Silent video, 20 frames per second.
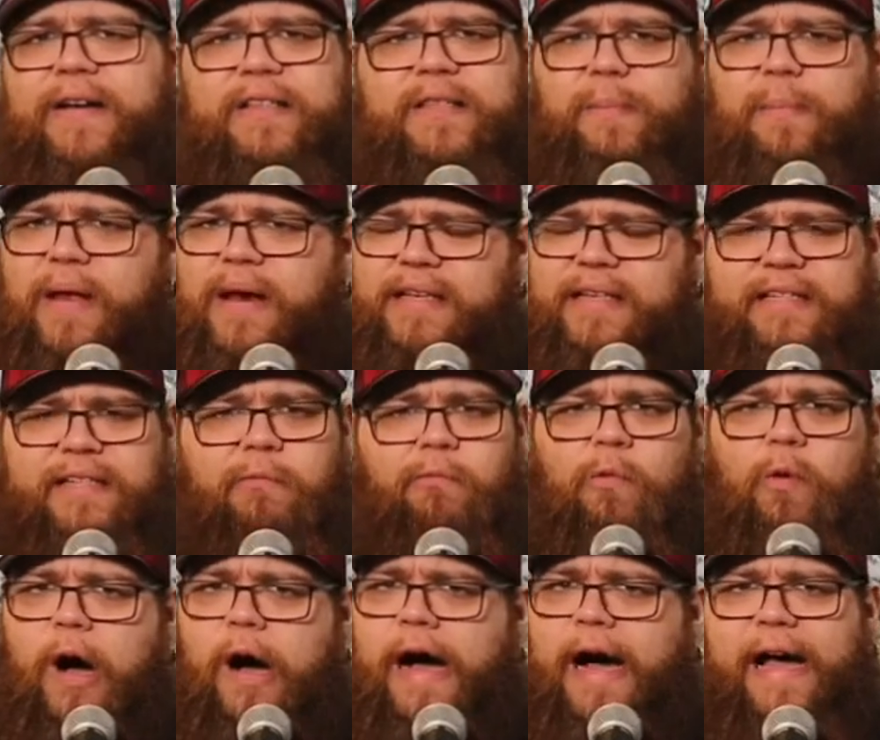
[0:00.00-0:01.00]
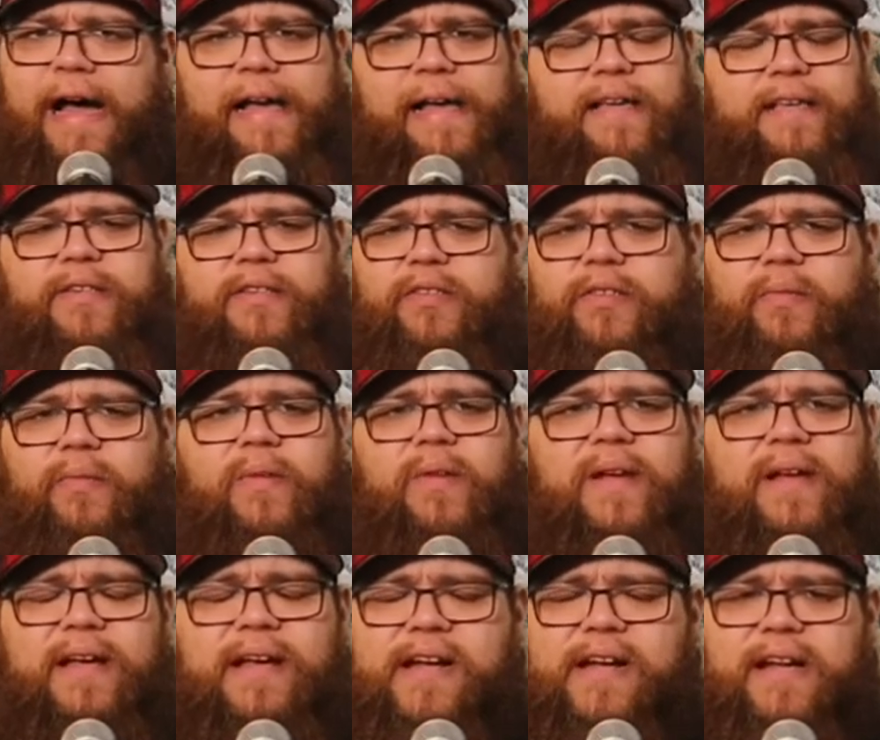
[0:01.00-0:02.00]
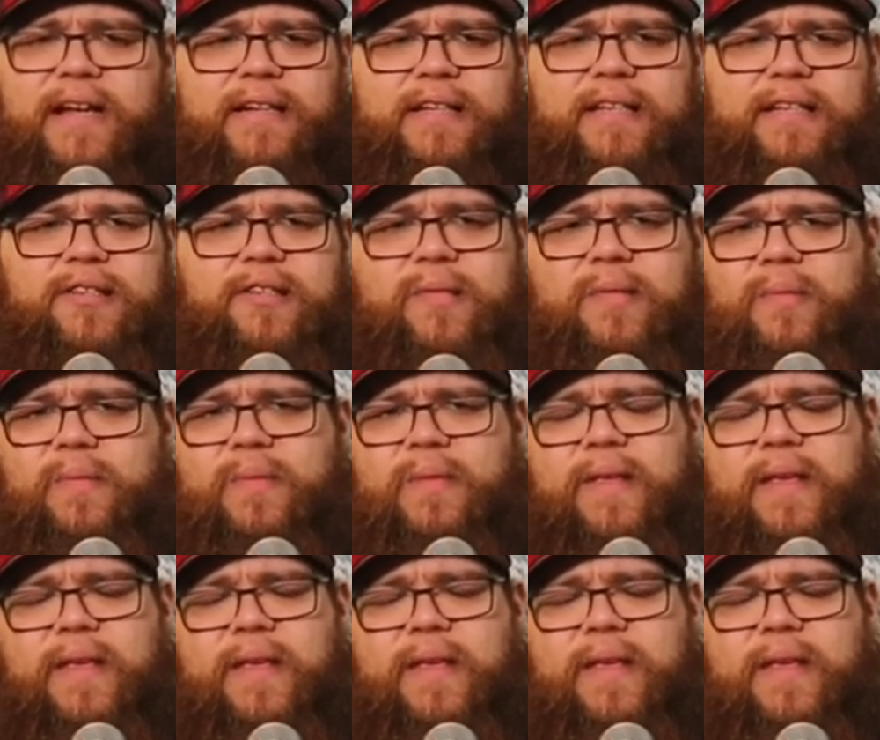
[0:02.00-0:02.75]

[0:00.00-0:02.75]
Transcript: It's medicine-wise and just,